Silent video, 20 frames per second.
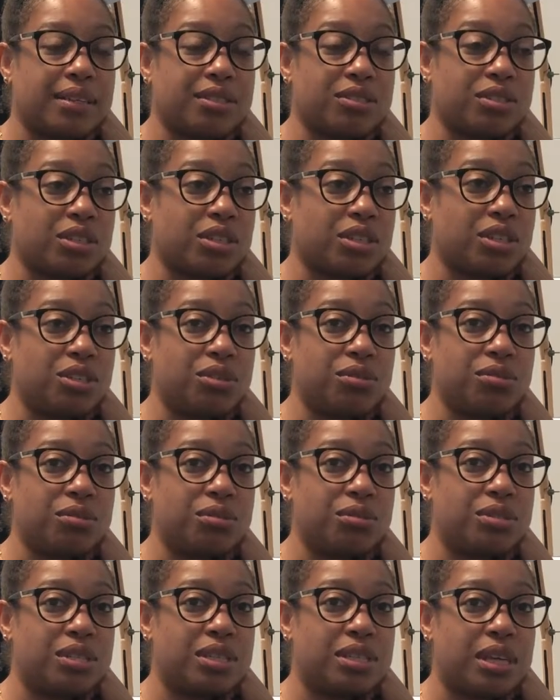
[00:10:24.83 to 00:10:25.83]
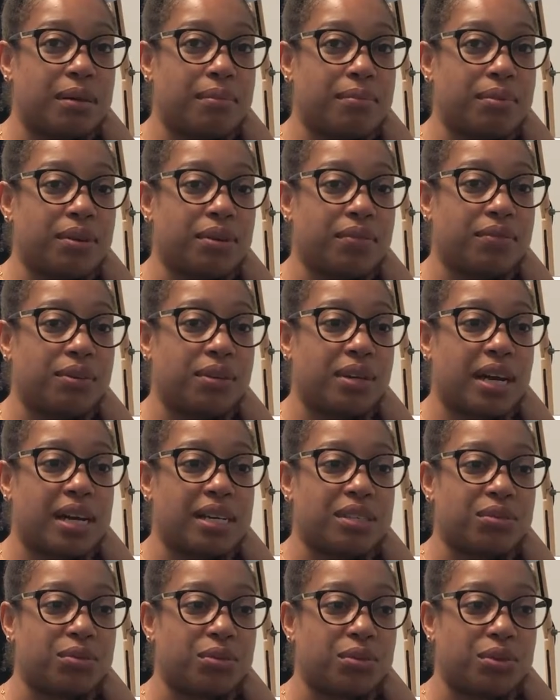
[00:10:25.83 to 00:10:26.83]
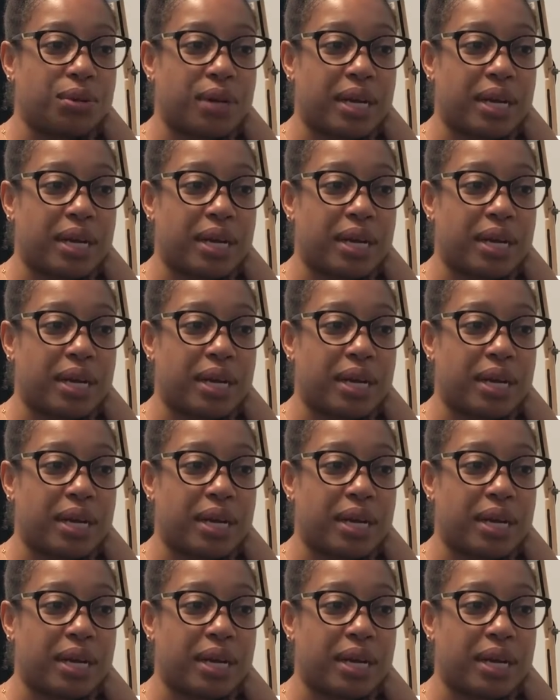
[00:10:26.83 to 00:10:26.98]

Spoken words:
there's a huge number of you guys who will